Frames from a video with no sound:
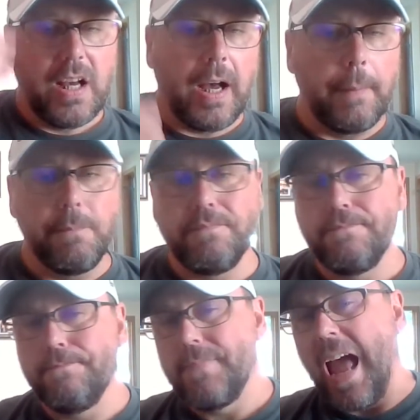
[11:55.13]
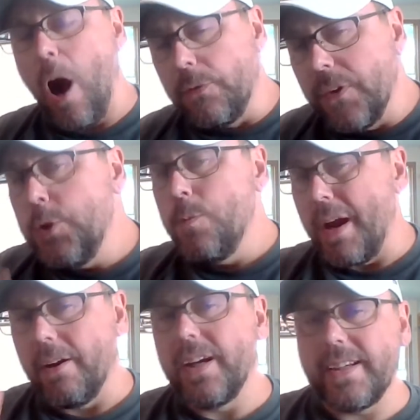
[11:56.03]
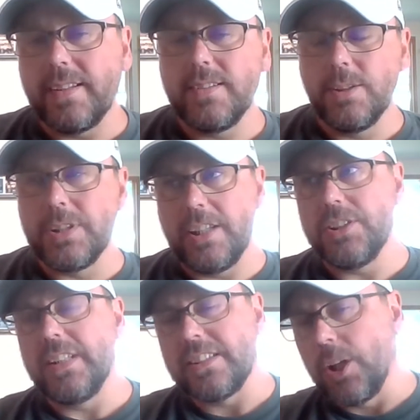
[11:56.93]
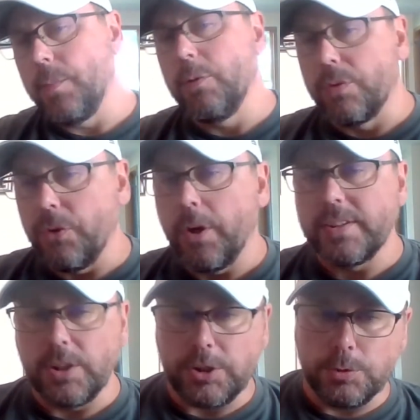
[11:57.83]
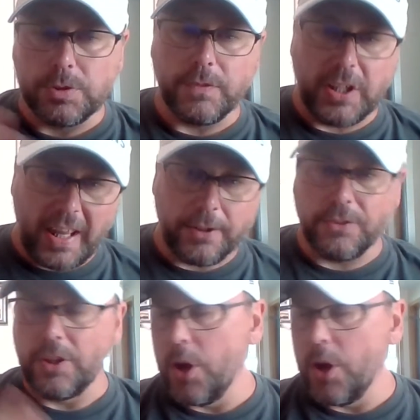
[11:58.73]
Alphanumeric notation, that's going to be referring to the use of the letters and